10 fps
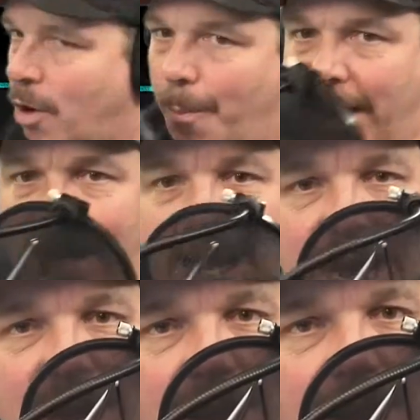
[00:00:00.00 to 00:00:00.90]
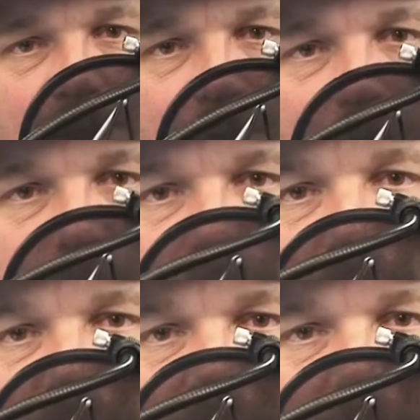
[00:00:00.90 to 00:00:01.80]
Don't be late for your
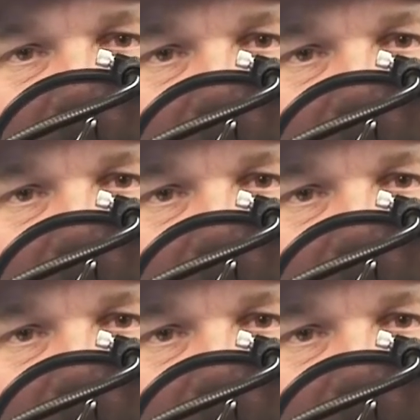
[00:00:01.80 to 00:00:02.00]
fate.